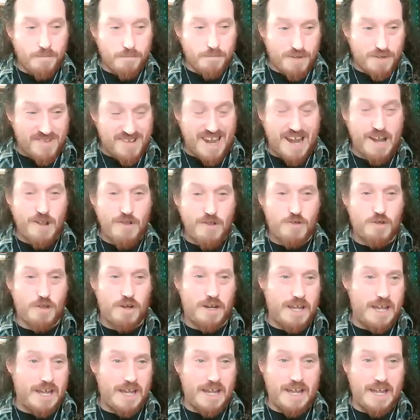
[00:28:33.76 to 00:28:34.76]

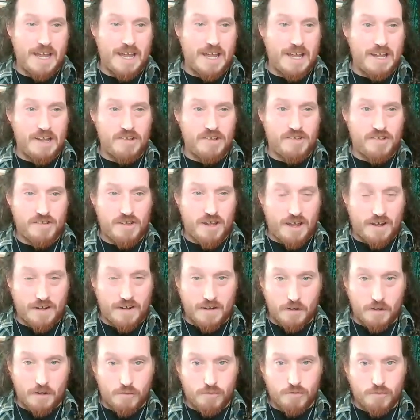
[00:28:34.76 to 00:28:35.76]
potentially is an
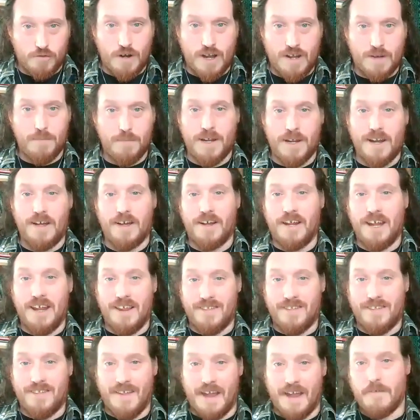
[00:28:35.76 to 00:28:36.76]
incredibly lucky
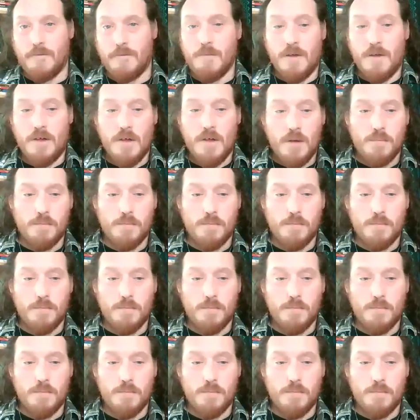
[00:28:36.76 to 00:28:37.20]
thing,